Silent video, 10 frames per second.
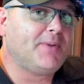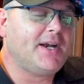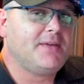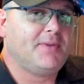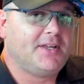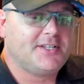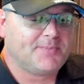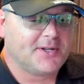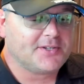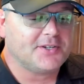by any means,
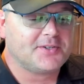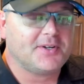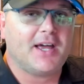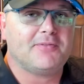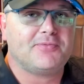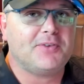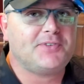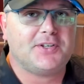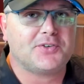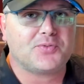but it's also not
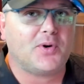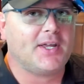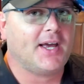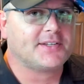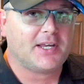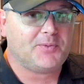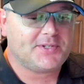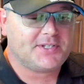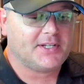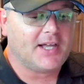15 to 20x like we
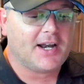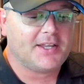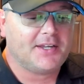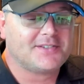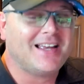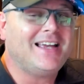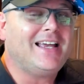see a lot of these.